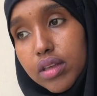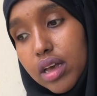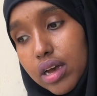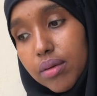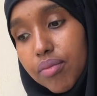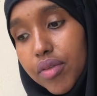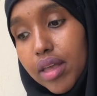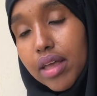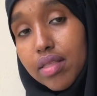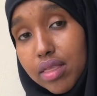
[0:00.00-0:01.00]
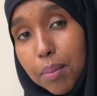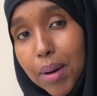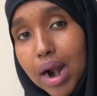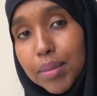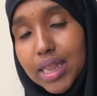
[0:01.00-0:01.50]
the
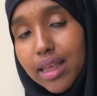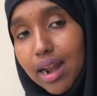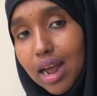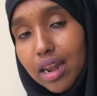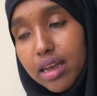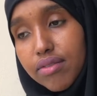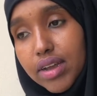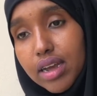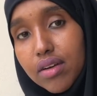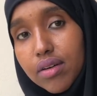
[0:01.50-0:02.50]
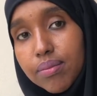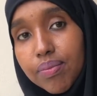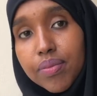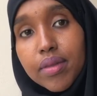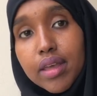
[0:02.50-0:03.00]
apartment that I live in
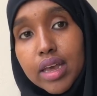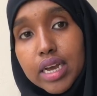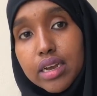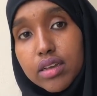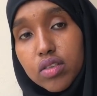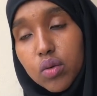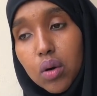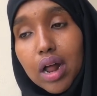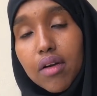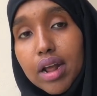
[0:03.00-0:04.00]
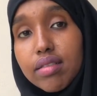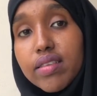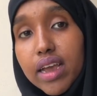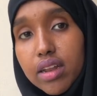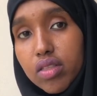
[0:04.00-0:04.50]
is
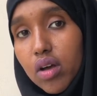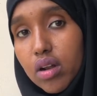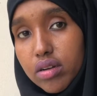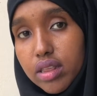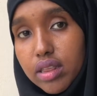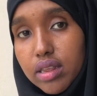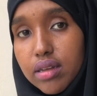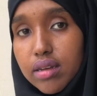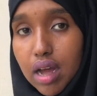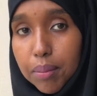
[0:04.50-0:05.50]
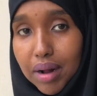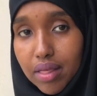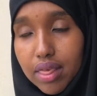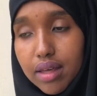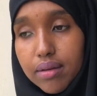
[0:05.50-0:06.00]
$230 a month.
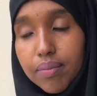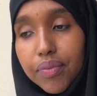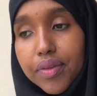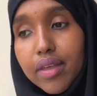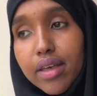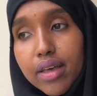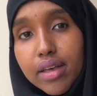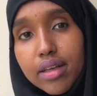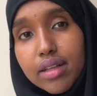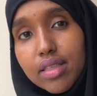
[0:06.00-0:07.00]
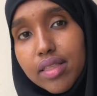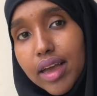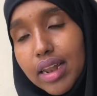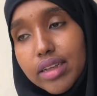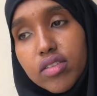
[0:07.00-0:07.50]

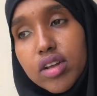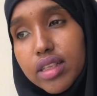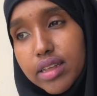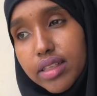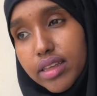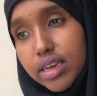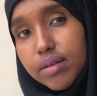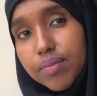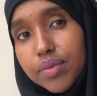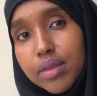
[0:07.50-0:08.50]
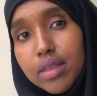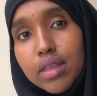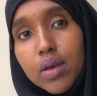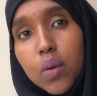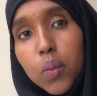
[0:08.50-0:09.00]
The electricity,
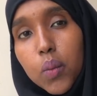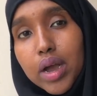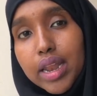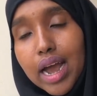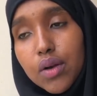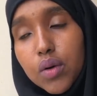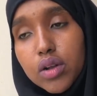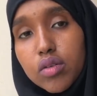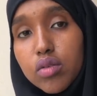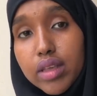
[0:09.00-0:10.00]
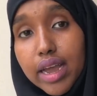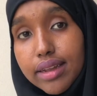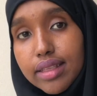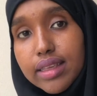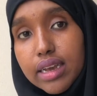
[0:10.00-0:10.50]
when I don't use
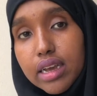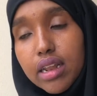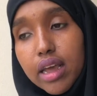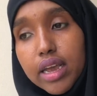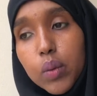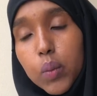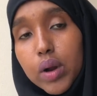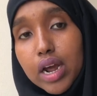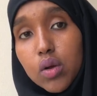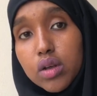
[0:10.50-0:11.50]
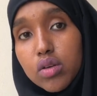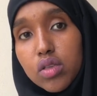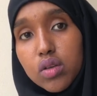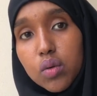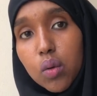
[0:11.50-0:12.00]
anything, like when I don't
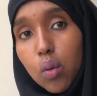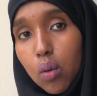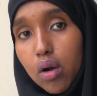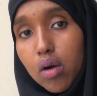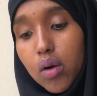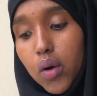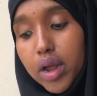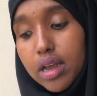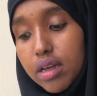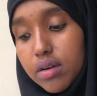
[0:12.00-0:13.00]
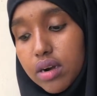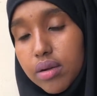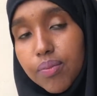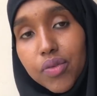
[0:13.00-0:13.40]
use cooler or heater,